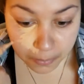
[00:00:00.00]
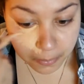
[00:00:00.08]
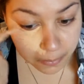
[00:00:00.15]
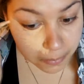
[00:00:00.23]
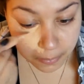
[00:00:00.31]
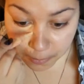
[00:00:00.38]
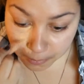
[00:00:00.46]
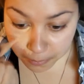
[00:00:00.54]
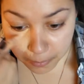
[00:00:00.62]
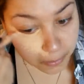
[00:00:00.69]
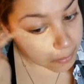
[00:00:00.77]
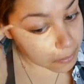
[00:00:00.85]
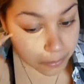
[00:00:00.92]
I'm gonna
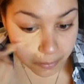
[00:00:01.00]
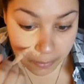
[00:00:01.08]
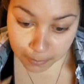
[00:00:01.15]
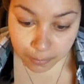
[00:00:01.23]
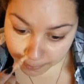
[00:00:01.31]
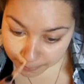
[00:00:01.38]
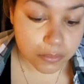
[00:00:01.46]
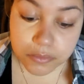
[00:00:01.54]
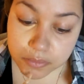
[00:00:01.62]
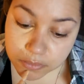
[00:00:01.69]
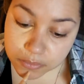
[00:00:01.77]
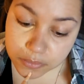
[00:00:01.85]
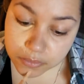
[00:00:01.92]
start off
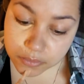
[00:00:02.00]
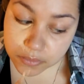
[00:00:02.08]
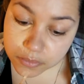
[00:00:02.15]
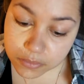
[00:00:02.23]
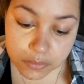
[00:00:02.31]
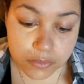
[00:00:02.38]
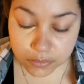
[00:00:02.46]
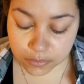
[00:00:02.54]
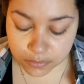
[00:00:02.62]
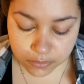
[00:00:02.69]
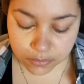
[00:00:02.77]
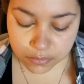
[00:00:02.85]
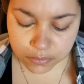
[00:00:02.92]
by
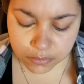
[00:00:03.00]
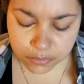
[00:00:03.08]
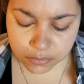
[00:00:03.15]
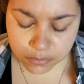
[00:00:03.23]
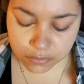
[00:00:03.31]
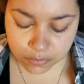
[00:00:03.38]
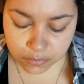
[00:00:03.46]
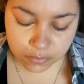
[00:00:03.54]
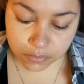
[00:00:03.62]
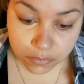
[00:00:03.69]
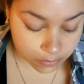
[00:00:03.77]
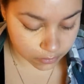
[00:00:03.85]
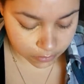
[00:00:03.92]
placing my highlighter
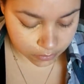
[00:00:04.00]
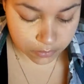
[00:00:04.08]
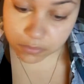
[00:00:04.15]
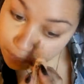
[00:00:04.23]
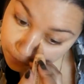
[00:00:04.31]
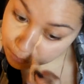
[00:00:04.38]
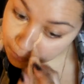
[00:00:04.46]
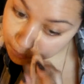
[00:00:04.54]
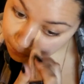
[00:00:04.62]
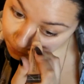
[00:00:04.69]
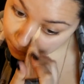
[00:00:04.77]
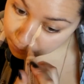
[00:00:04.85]
in a